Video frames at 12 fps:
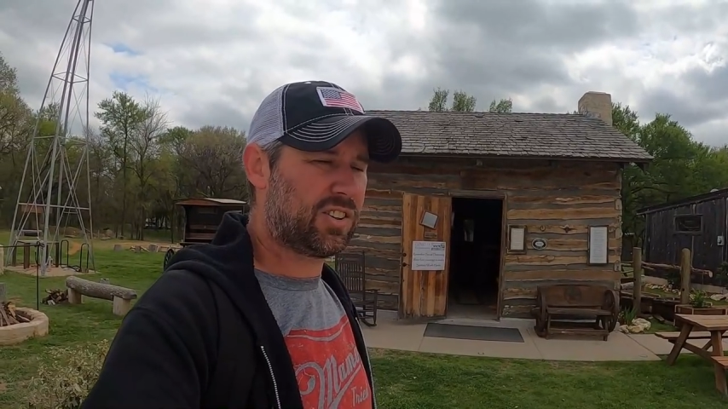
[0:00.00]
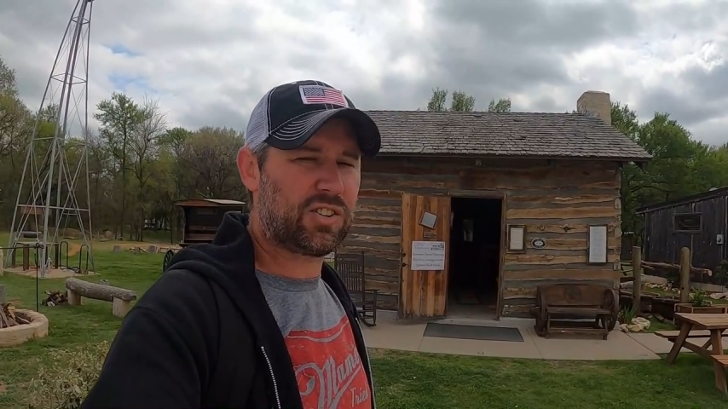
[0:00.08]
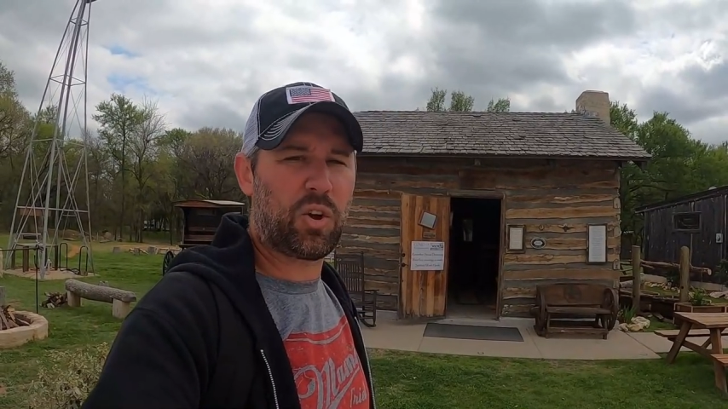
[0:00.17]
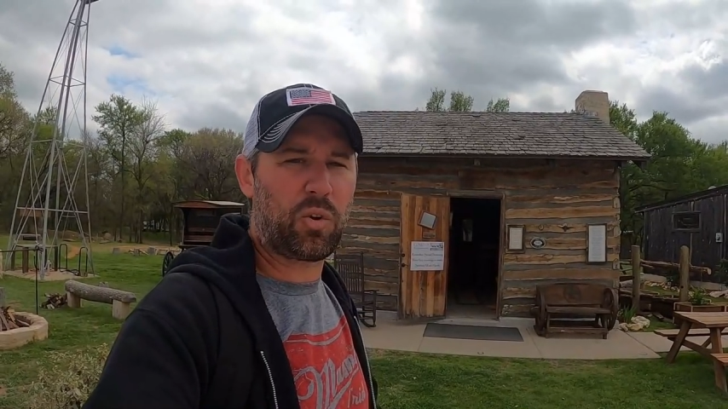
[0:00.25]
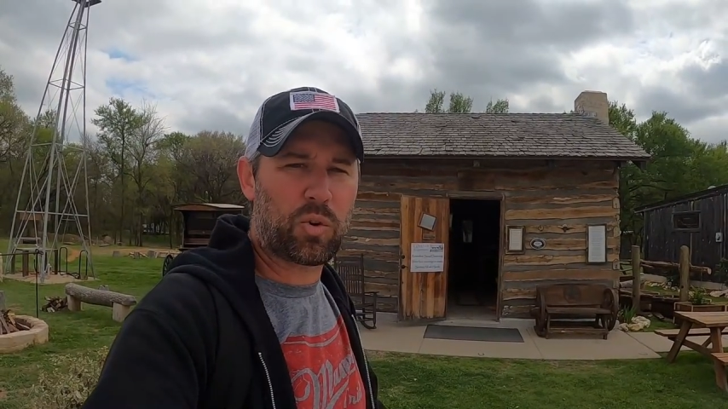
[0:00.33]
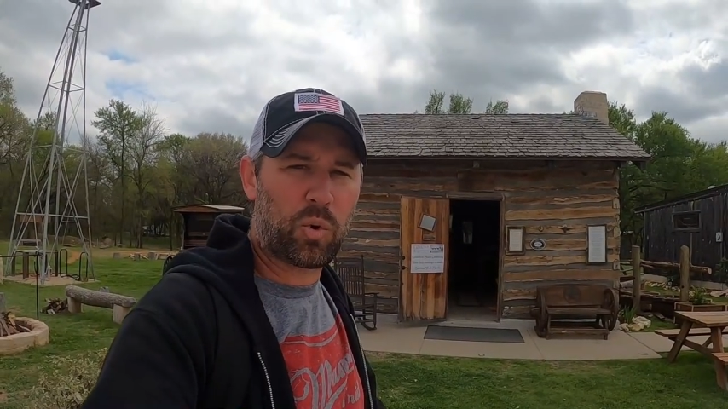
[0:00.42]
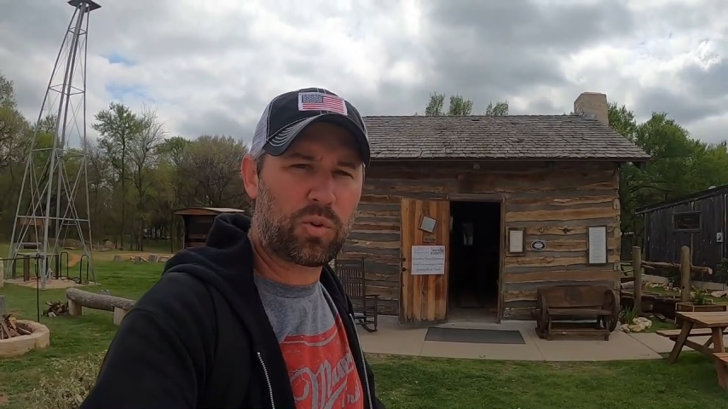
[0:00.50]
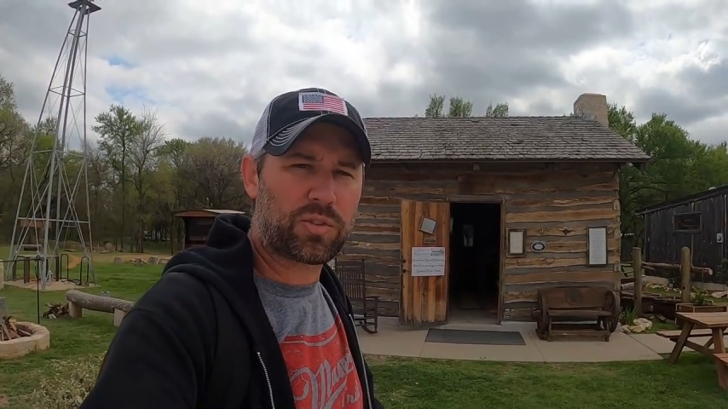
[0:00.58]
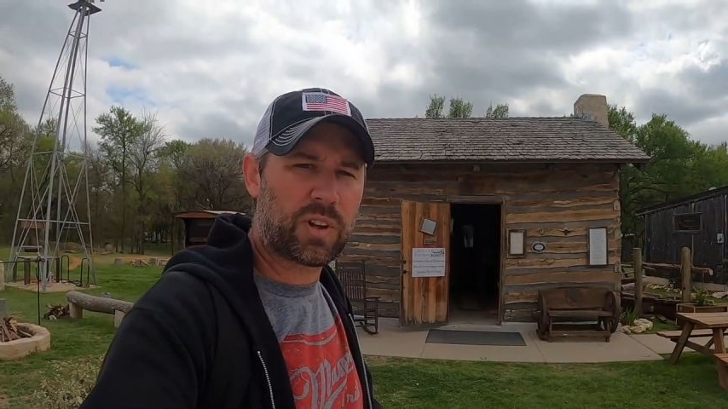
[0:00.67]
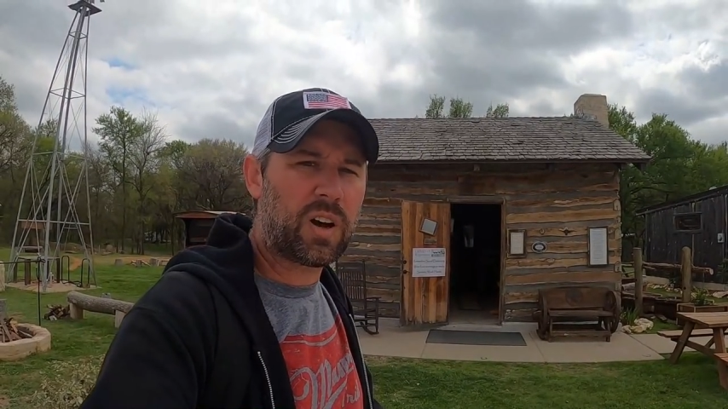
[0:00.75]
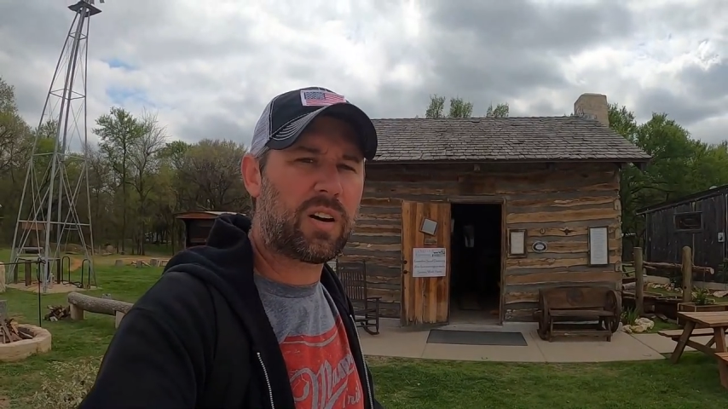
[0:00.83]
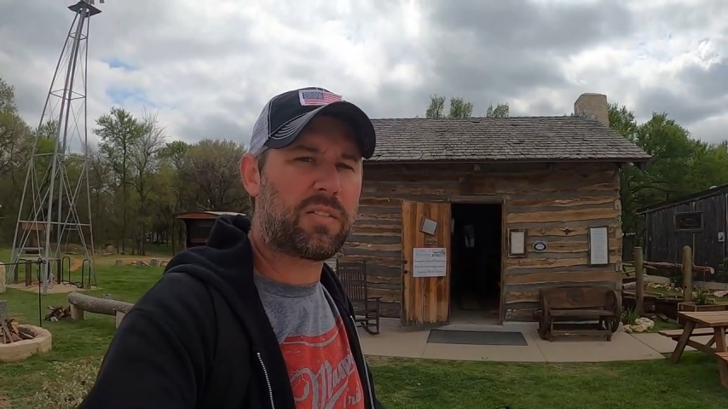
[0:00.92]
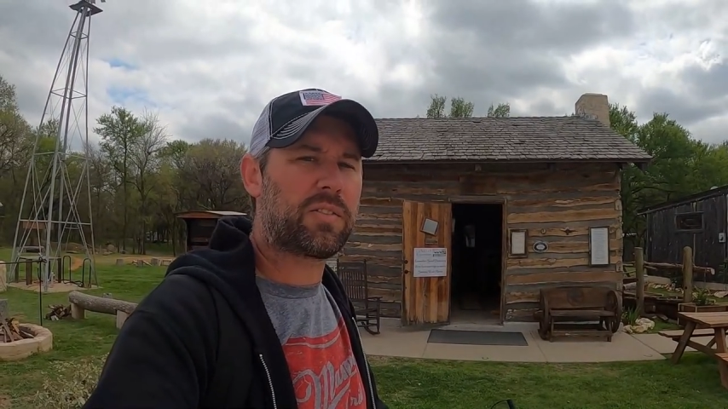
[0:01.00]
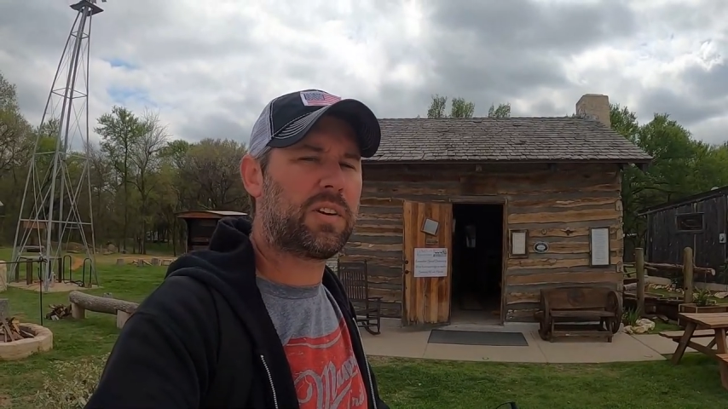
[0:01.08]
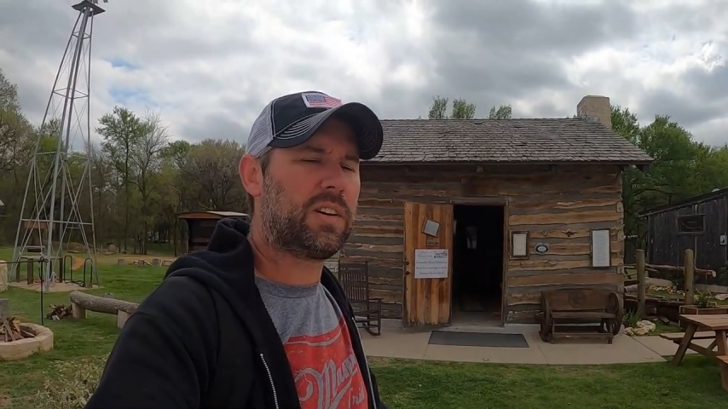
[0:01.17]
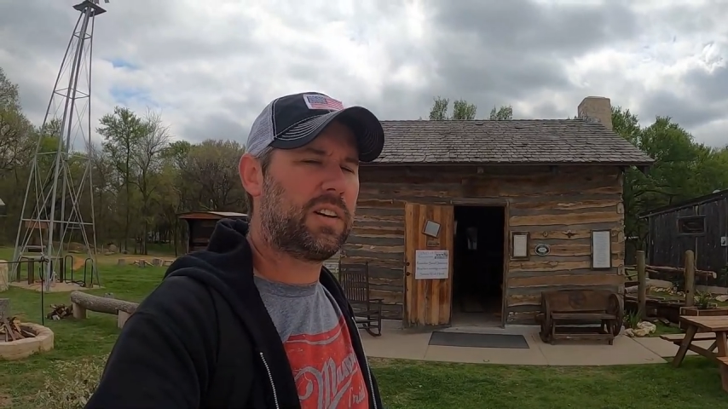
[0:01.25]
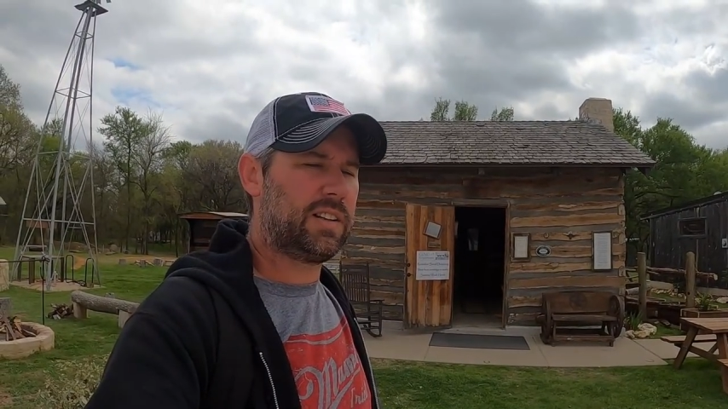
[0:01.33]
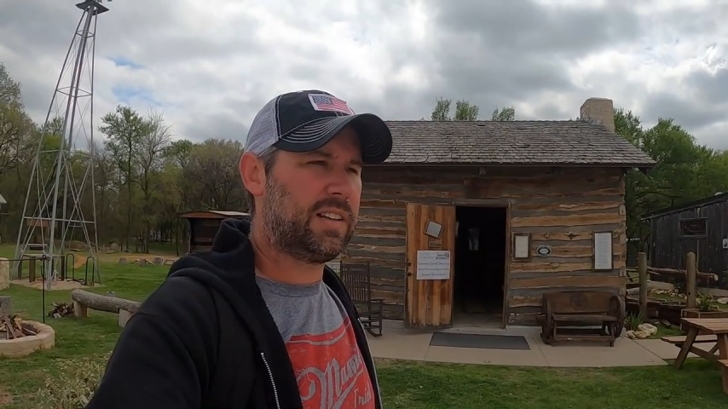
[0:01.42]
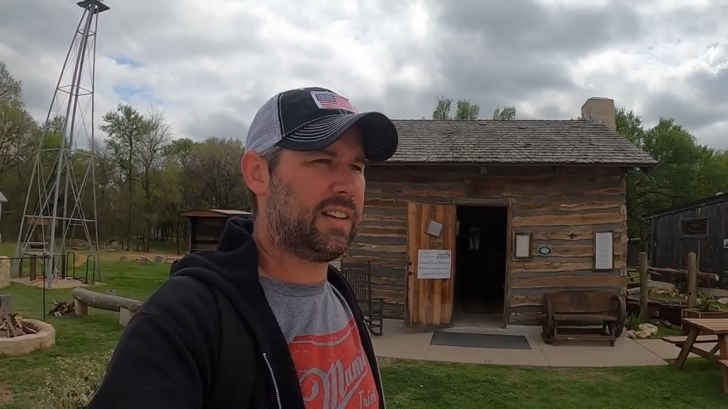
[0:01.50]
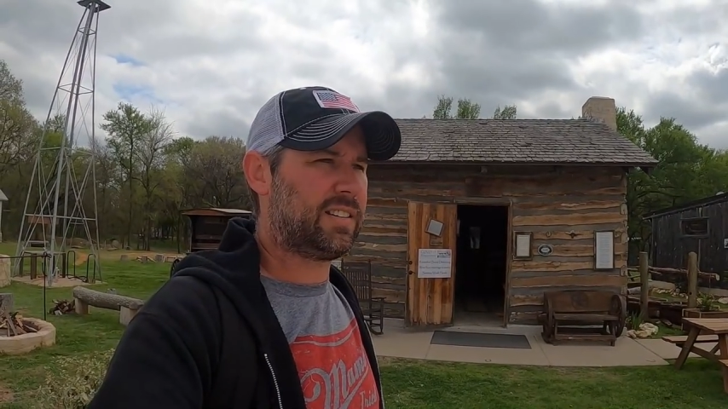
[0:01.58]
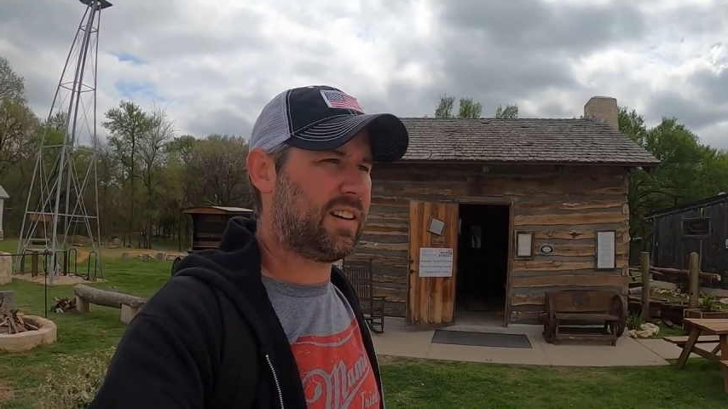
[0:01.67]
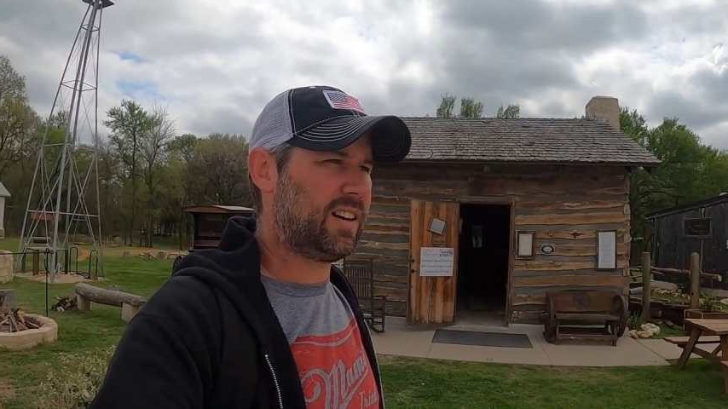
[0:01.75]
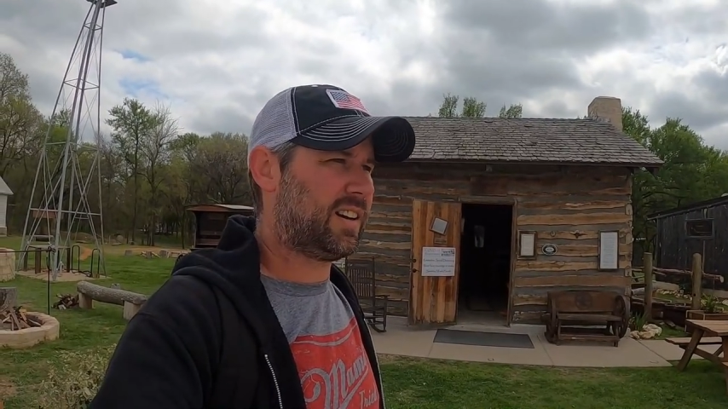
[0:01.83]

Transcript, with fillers: Just old cool stuff that